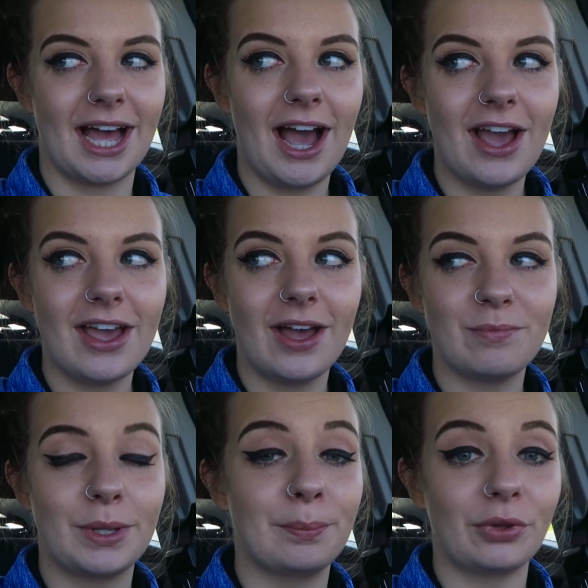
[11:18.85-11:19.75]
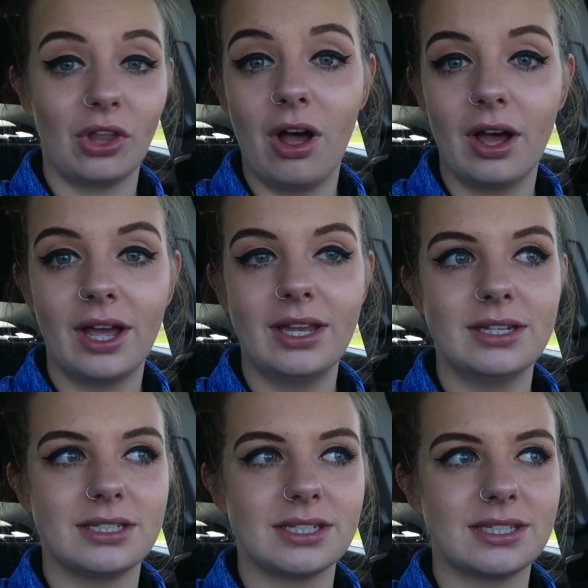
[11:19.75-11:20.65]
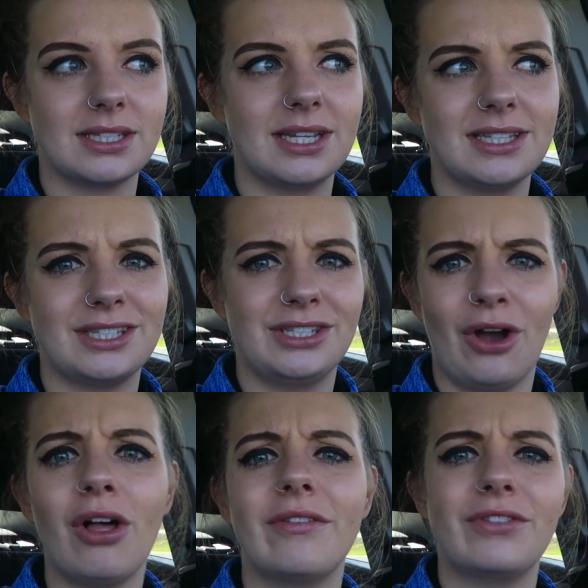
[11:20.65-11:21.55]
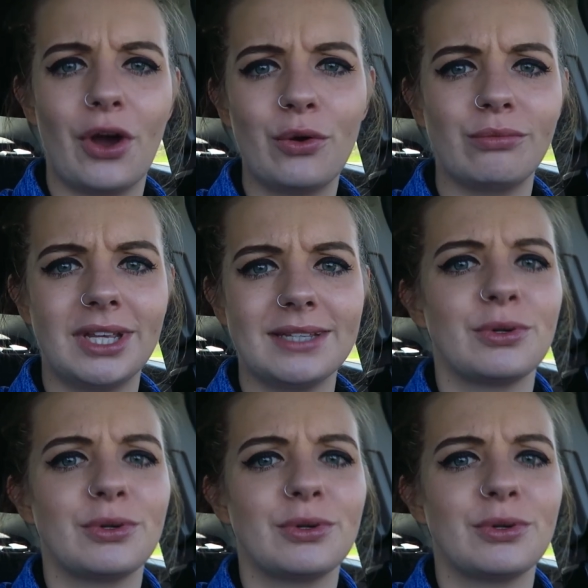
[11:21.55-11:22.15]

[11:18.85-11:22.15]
I have been blonde since y'all have known me.